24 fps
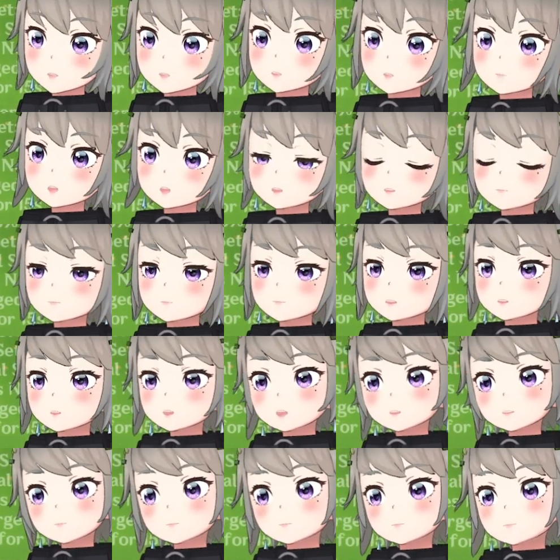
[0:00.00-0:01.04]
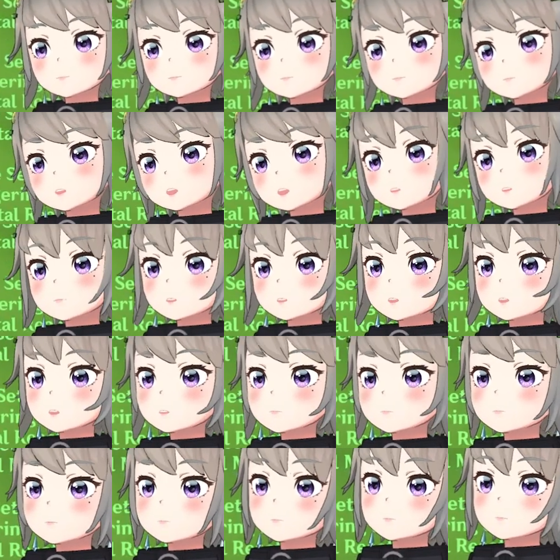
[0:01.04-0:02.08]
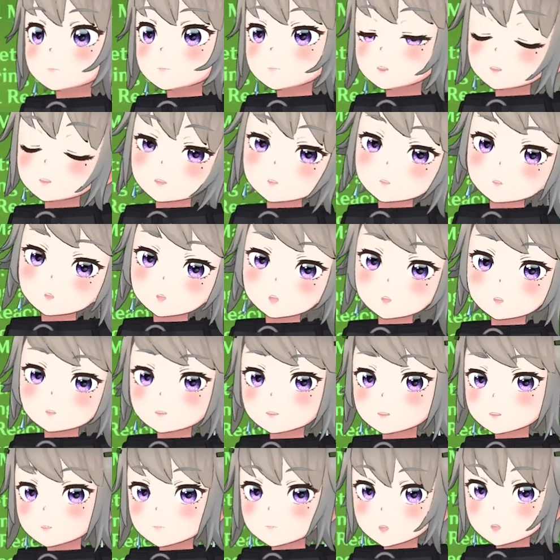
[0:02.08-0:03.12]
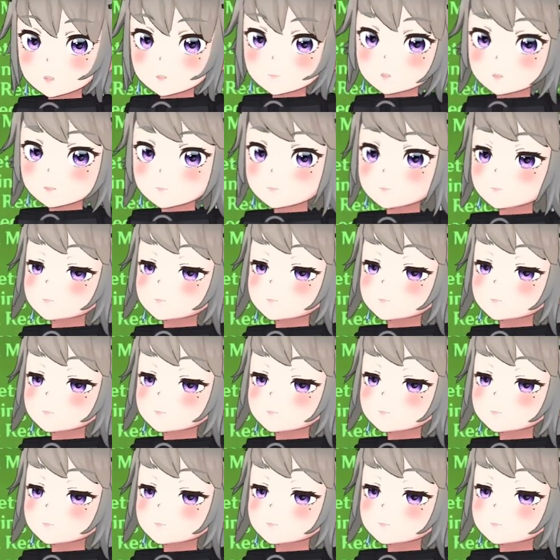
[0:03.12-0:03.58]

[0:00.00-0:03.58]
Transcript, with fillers: for the Santiam and here dendrobicor